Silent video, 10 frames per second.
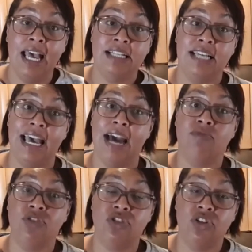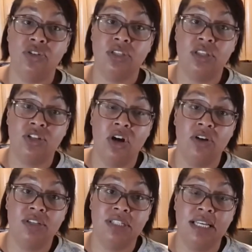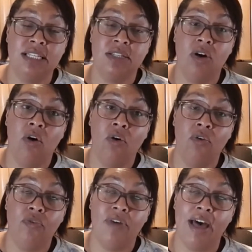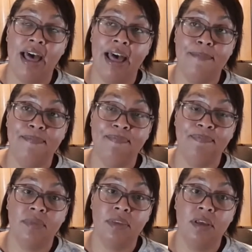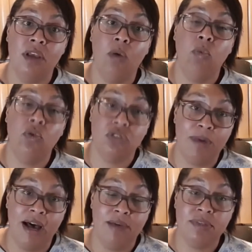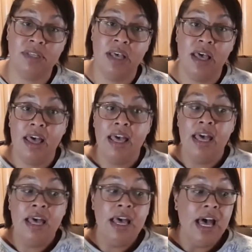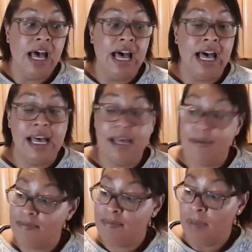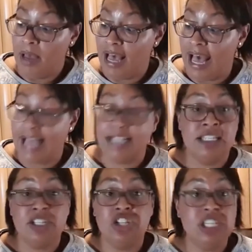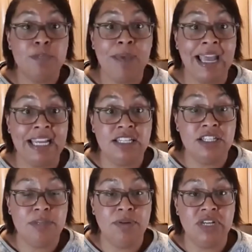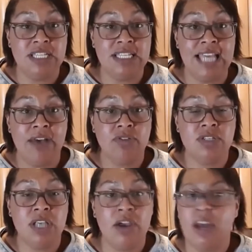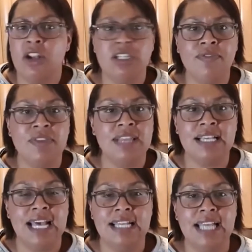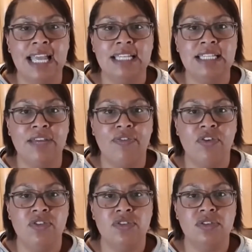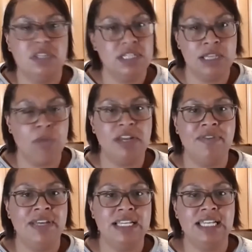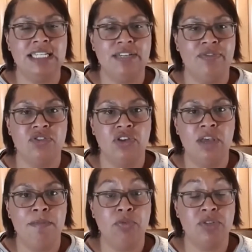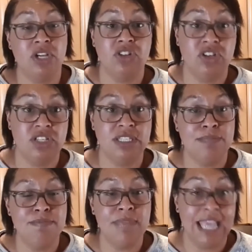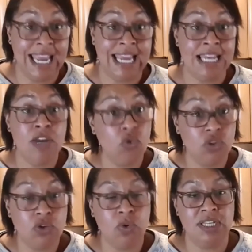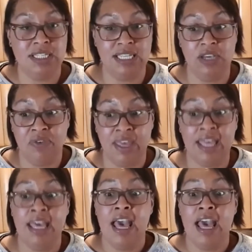to help reduce the chances of water pups. And she's spayed, to be honest now. So, and I don't think that's had any different, that won't have had any difference on her milk production because it's in, or the quality of it.